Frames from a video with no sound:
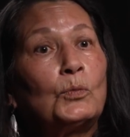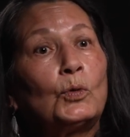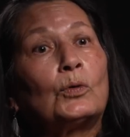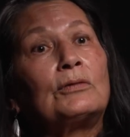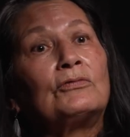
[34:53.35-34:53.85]

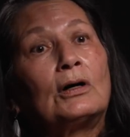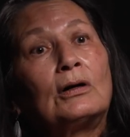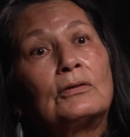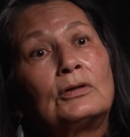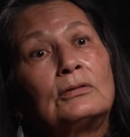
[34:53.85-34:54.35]
more
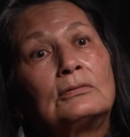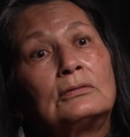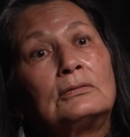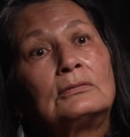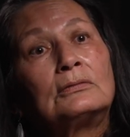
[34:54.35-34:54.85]
involved
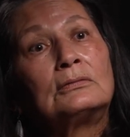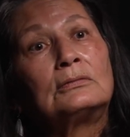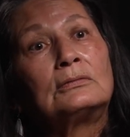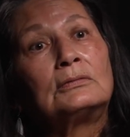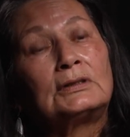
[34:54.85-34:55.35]

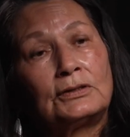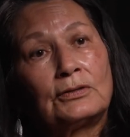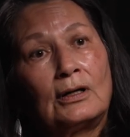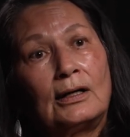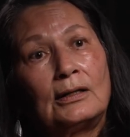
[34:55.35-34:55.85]
with the
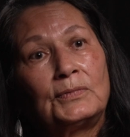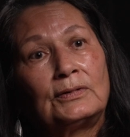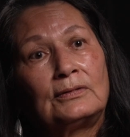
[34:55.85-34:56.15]
tribe.